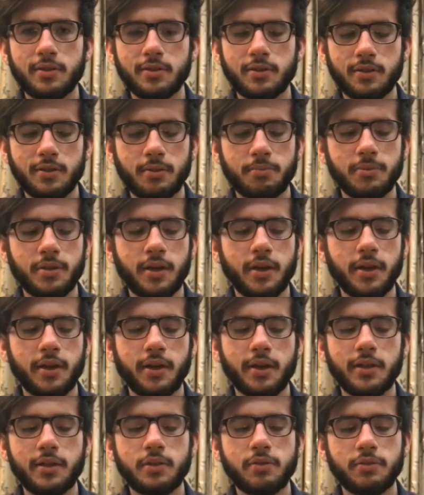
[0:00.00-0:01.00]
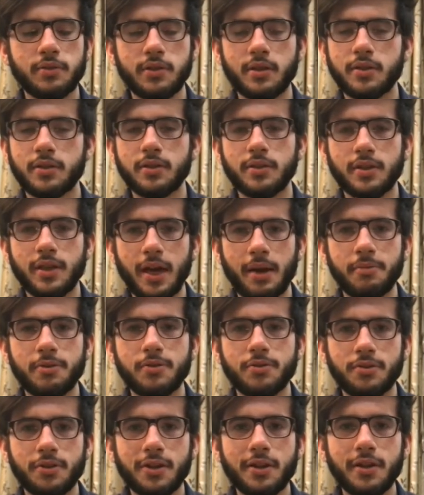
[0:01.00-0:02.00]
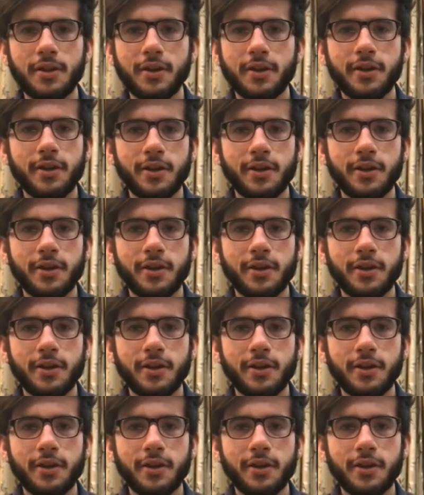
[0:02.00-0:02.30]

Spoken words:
physics and chemistry